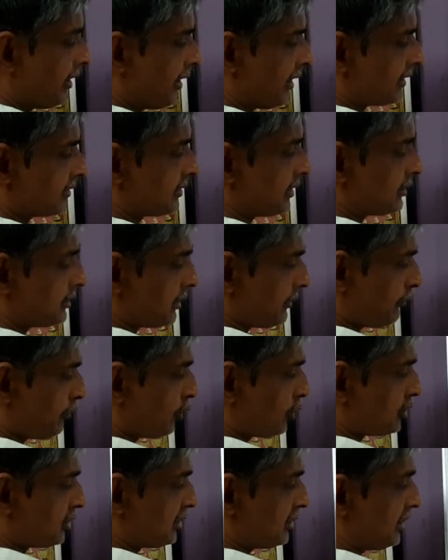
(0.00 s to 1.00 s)
exerts a
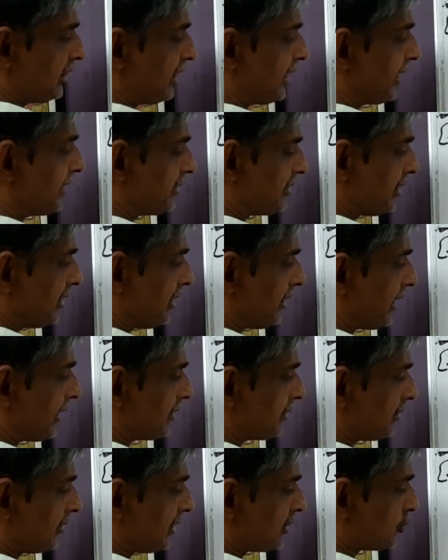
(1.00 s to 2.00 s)
force T and T
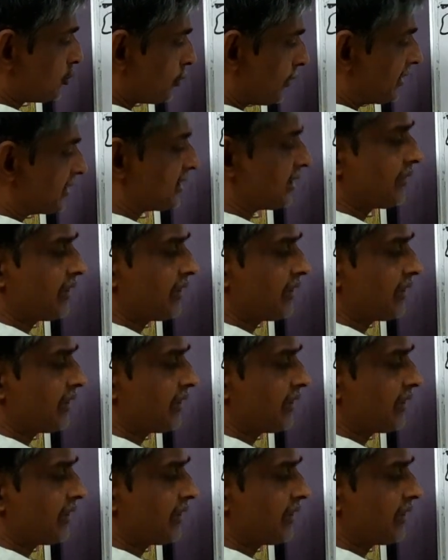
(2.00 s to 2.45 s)
at these two ends